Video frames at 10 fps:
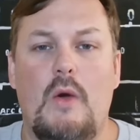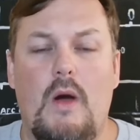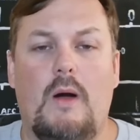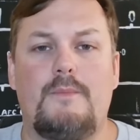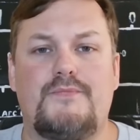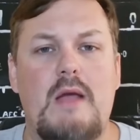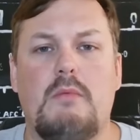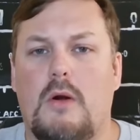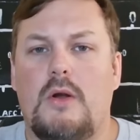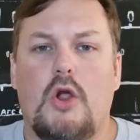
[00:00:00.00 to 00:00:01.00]
Well, they
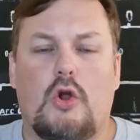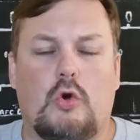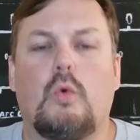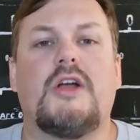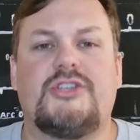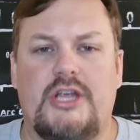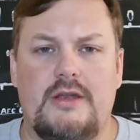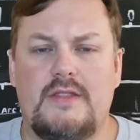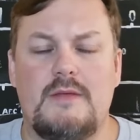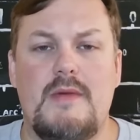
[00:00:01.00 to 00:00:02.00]
were
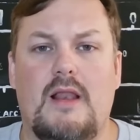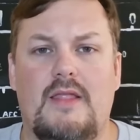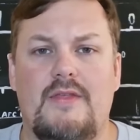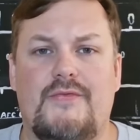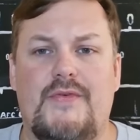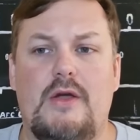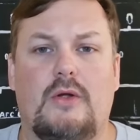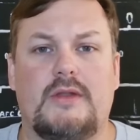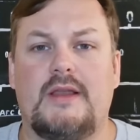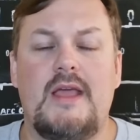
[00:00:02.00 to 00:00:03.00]
crushing the middle of the
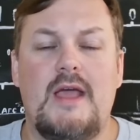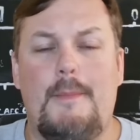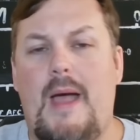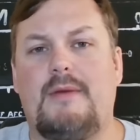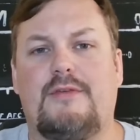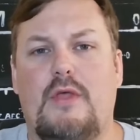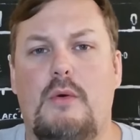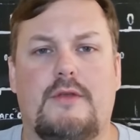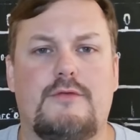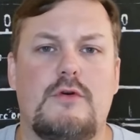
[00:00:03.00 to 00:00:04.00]
field, and Bobby
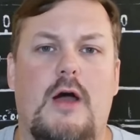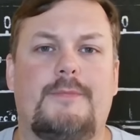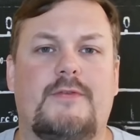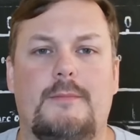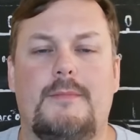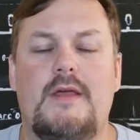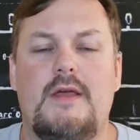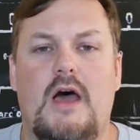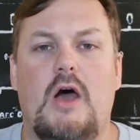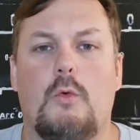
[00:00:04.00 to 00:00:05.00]
Slowick drew up some
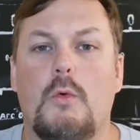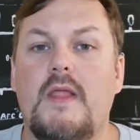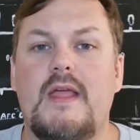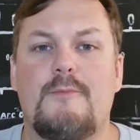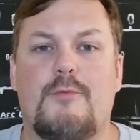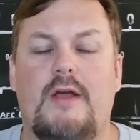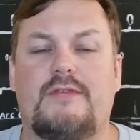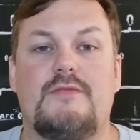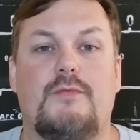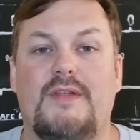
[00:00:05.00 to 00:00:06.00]
really
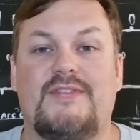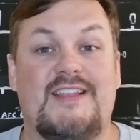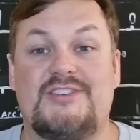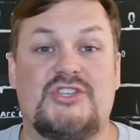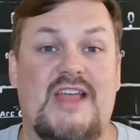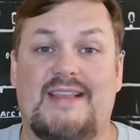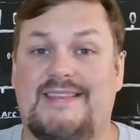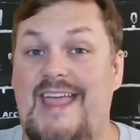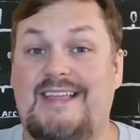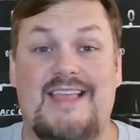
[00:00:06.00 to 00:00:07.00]
impressive ones that just had
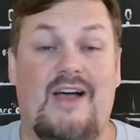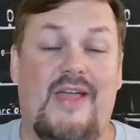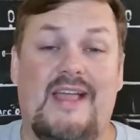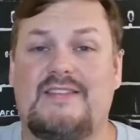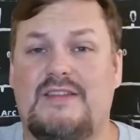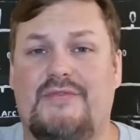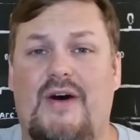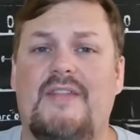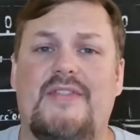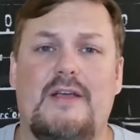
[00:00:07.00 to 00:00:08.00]
Tank Dell and
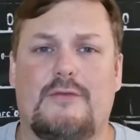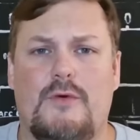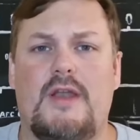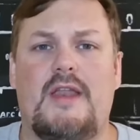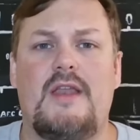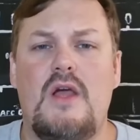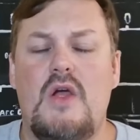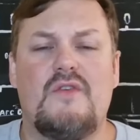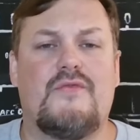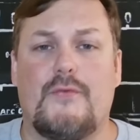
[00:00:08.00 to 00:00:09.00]
Stefon Diggs running
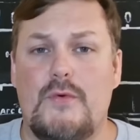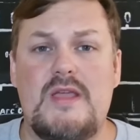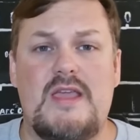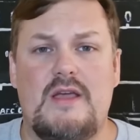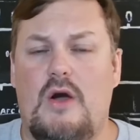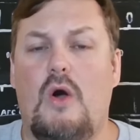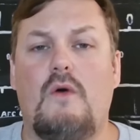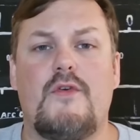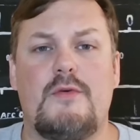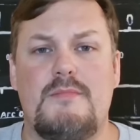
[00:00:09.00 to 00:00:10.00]
free
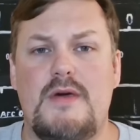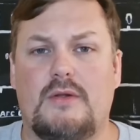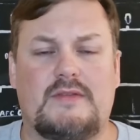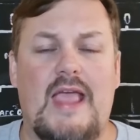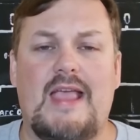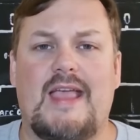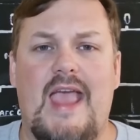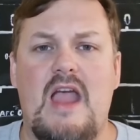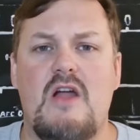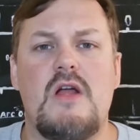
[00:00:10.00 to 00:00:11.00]
over the middle, taking
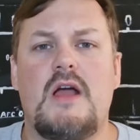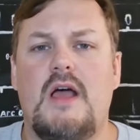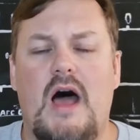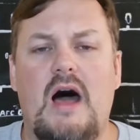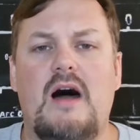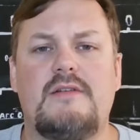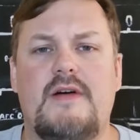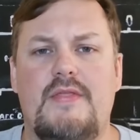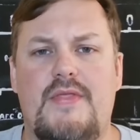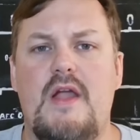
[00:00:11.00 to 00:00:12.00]
care of
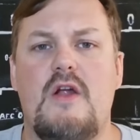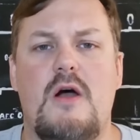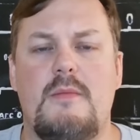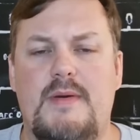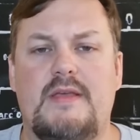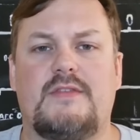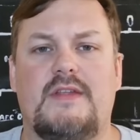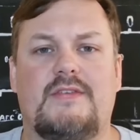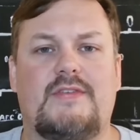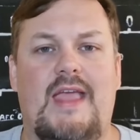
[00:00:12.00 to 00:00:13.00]
their
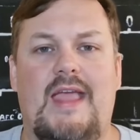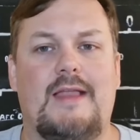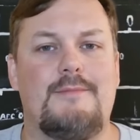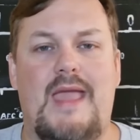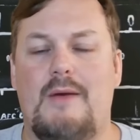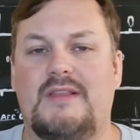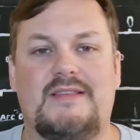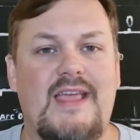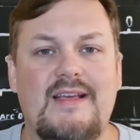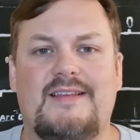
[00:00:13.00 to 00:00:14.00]
business. And man, when
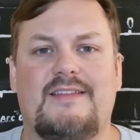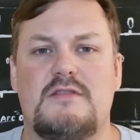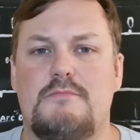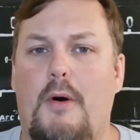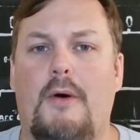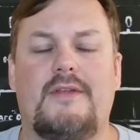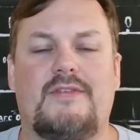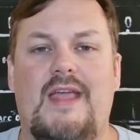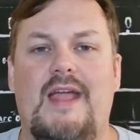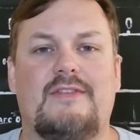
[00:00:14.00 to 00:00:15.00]
Diggs gets the ball in his
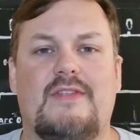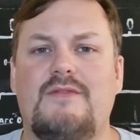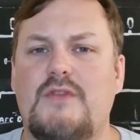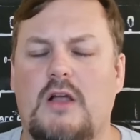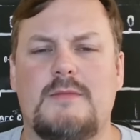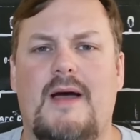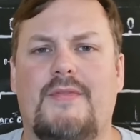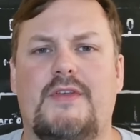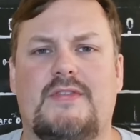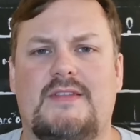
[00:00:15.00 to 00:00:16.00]
hands, and they've talked
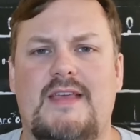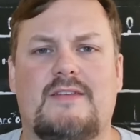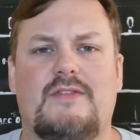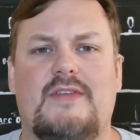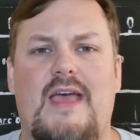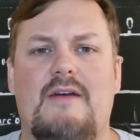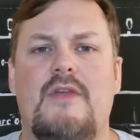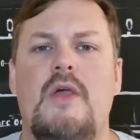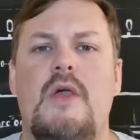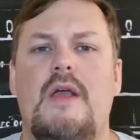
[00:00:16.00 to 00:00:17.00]
about this, the Texans have,
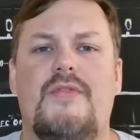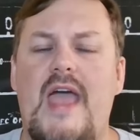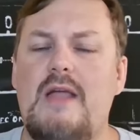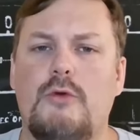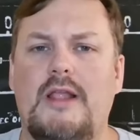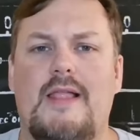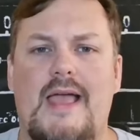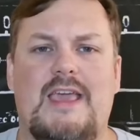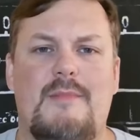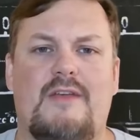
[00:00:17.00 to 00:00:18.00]
they really
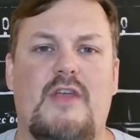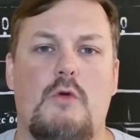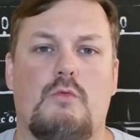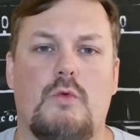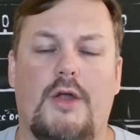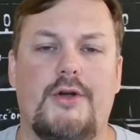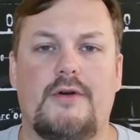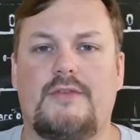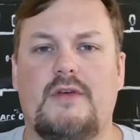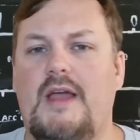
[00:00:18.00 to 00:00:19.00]
like him as a
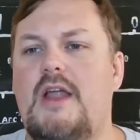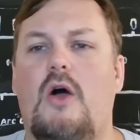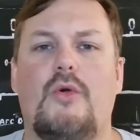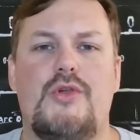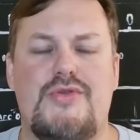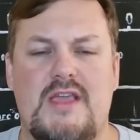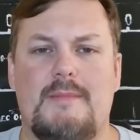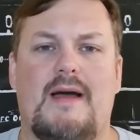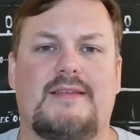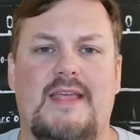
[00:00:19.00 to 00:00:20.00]
runner. So I know you think
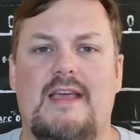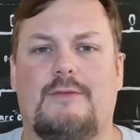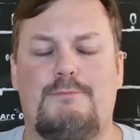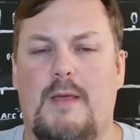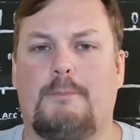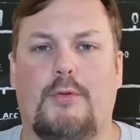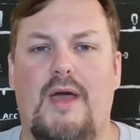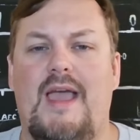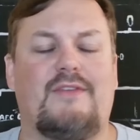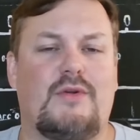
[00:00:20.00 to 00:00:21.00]
about Diggs, big
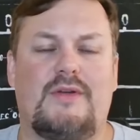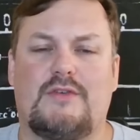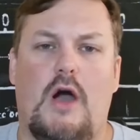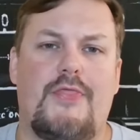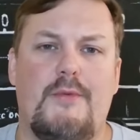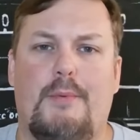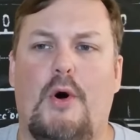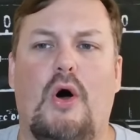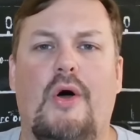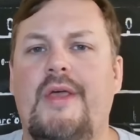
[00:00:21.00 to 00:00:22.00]
plays, you know, he's caught the
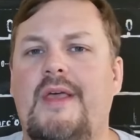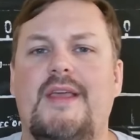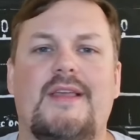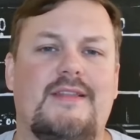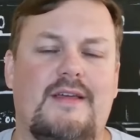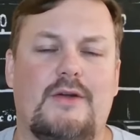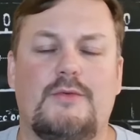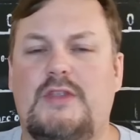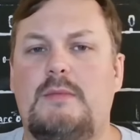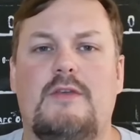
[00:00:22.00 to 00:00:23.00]
ball, you know,
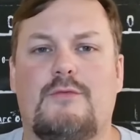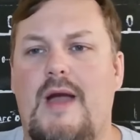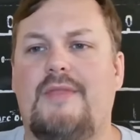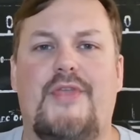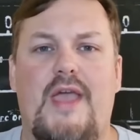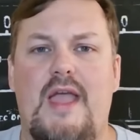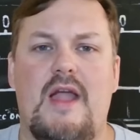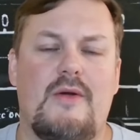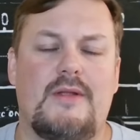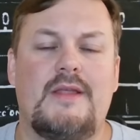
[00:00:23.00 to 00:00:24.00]
DB's right
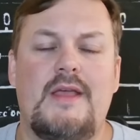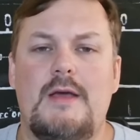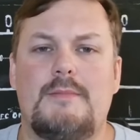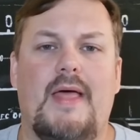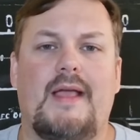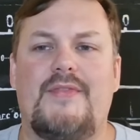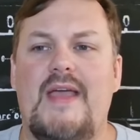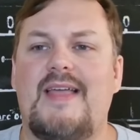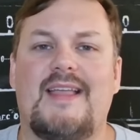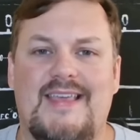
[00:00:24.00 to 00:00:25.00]
there, and but like
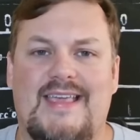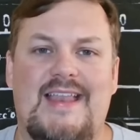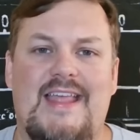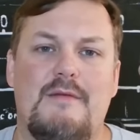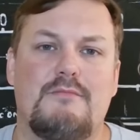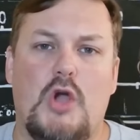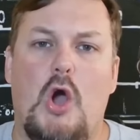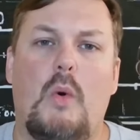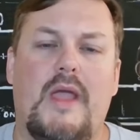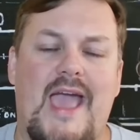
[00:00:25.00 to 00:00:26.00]
they like to get him
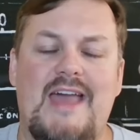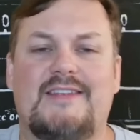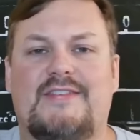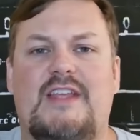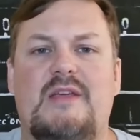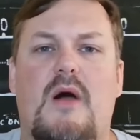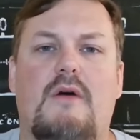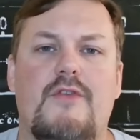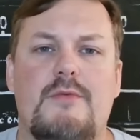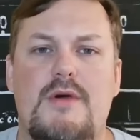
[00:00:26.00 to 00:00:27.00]
going, head of steam
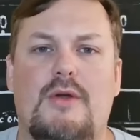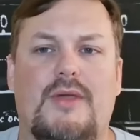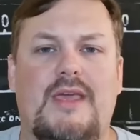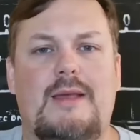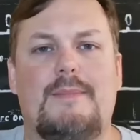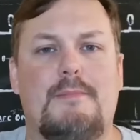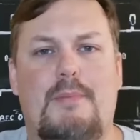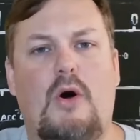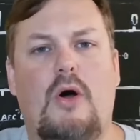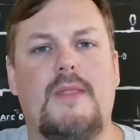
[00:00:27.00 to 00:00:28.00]
over the middle, get him the
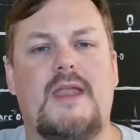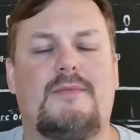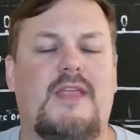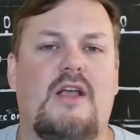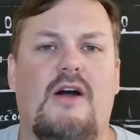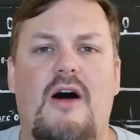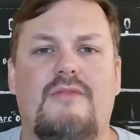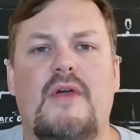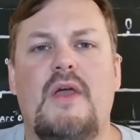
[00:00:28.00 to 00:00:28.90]
ball and let him take off